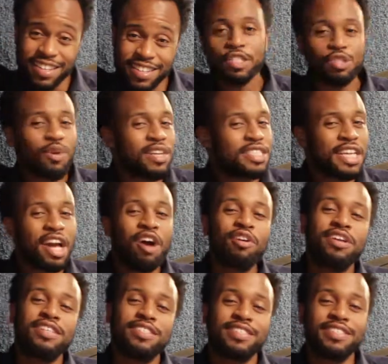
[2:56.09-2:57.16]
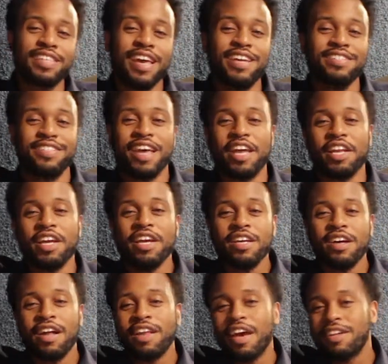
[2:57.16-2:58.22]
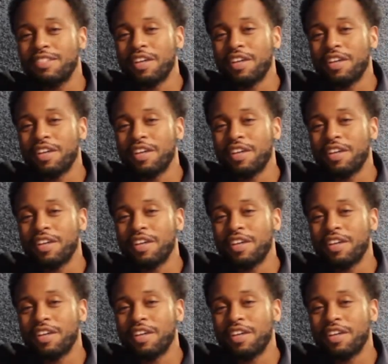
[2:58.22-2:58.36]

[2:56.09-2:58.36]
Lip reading: So I say all this to say is that a lot of